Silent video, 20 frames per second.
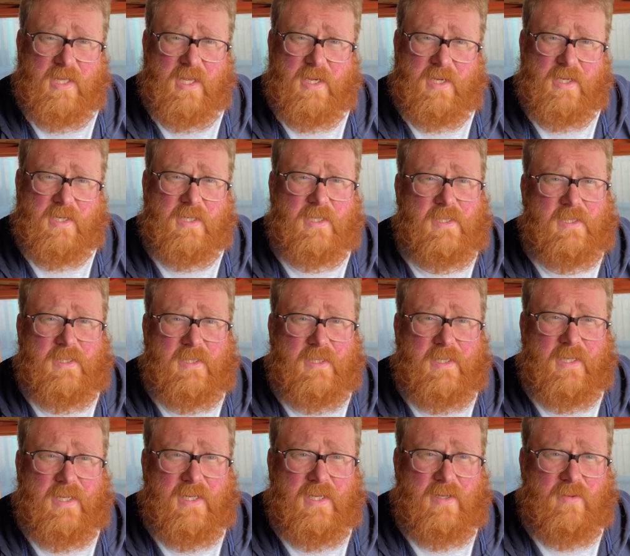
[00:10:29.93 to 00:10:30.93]
like
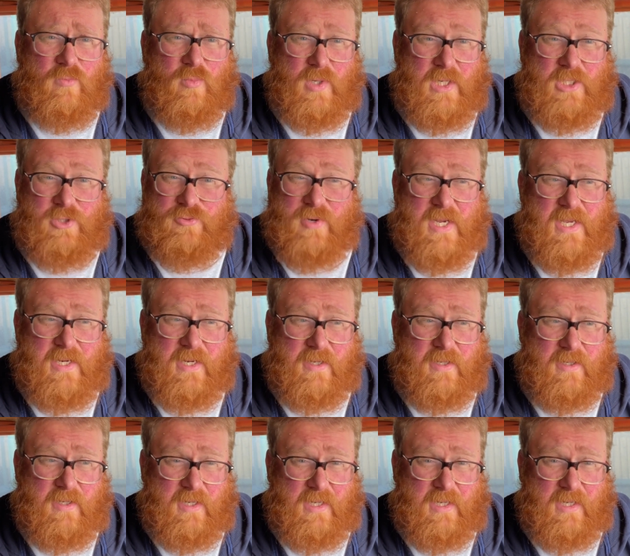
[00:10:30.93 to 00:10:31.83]
when it's raining,